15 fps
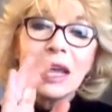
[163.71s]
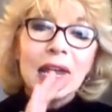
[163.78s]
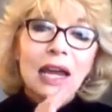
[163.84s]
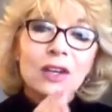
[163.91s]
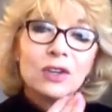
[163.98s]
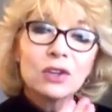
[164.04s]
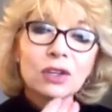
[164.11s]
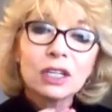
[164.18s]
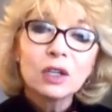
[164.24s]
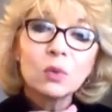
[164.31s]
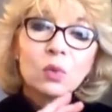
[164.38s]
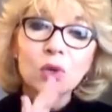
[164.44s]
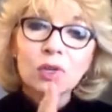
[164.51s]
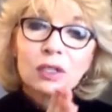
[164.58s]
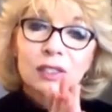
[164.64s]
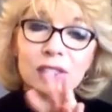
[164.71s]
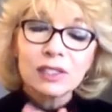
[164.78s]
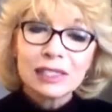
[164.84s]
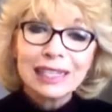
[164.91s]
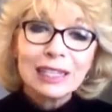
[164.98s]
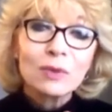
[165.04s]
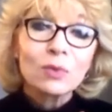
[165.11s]
And you're going to work this
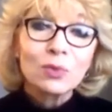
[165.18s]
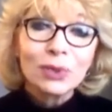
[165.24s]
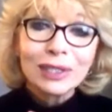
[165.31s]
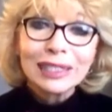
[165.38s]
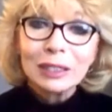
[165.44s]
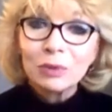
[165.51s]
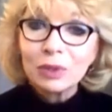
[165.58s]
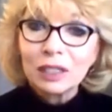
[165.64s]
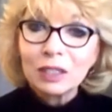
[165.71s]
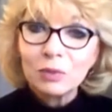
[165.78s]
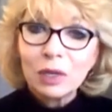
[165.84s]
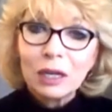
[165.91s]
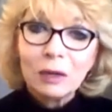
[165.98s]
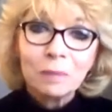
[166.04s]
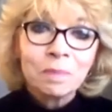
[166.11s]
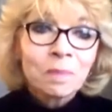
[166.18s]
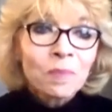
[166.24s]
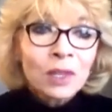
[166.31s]
in really, really well.